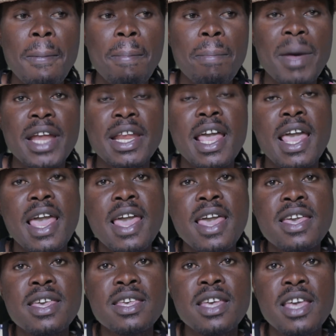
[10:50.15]
But
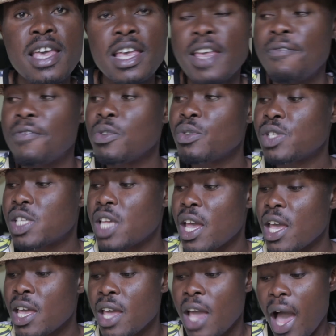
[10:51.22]
hey, if you
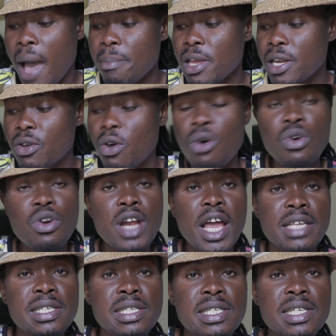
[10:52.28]
say, Corona
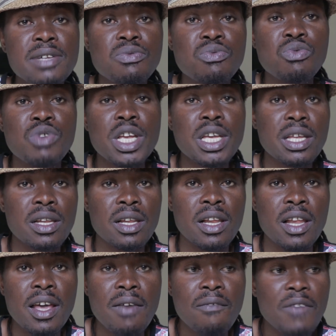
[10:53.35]
is still real,
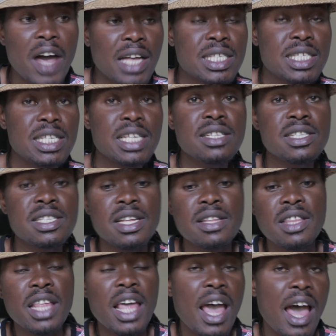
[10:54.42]
vaccines are there